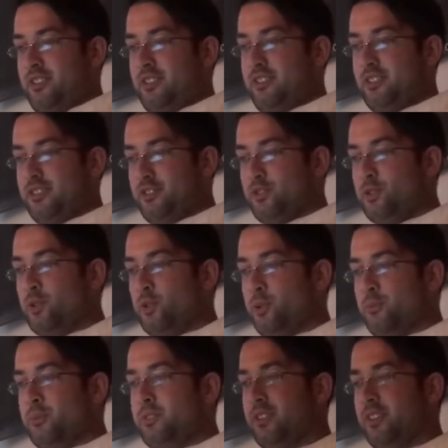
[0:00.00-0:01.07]
Yeah, so
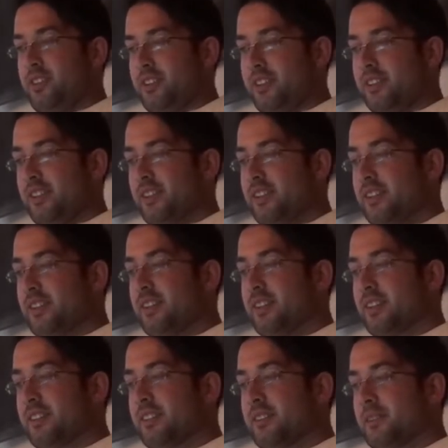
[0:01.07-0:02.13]
tubes. The the
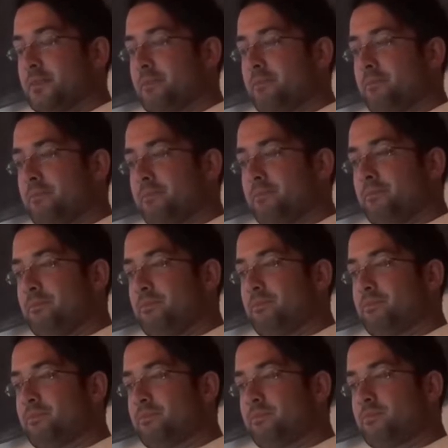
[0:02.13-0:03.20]
problem that we're running into
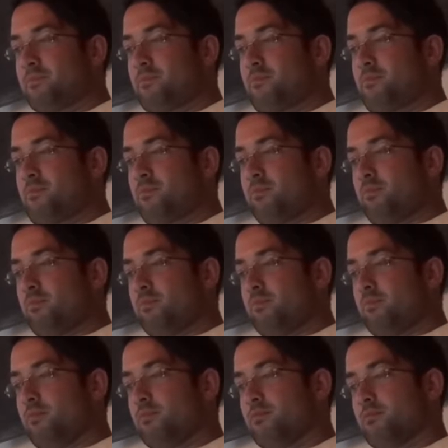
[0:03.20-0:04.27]
is trying to figure
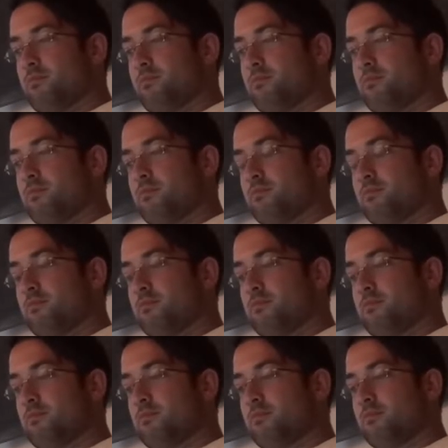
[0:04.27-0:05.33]
out like a standard
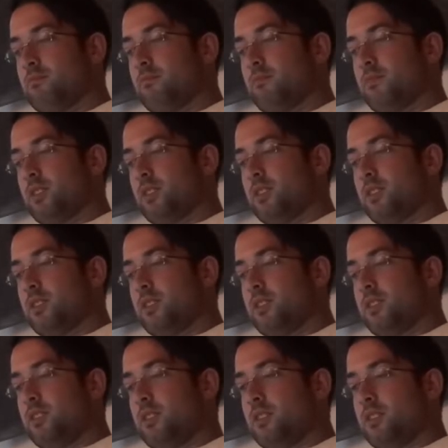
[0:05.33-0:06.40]
rate
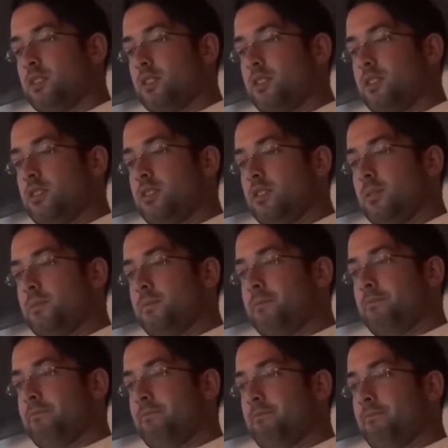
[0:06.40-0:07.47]
for international
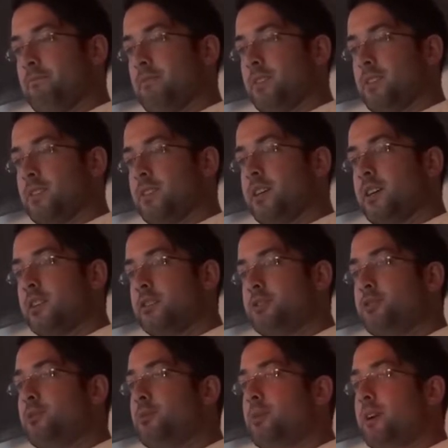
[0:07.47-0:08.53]
shipping. It's not
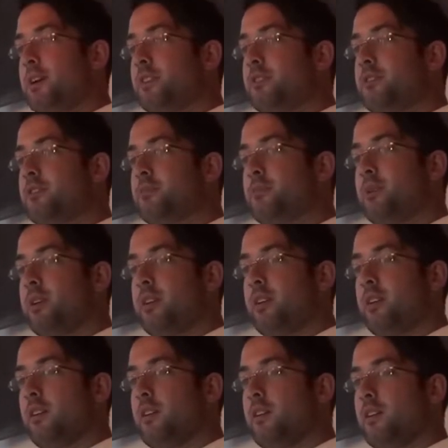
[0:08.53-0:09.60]
too much,
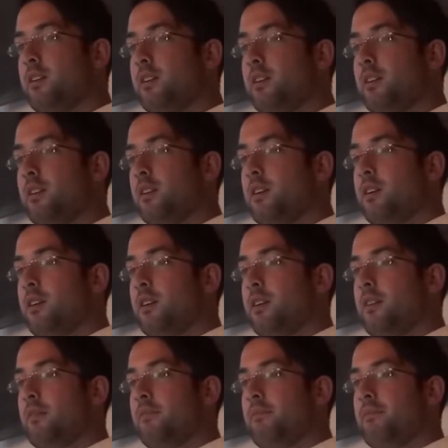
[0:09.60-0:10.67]
but
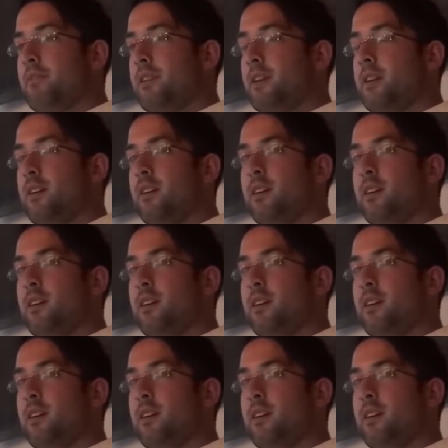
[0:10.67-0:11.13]
yeah.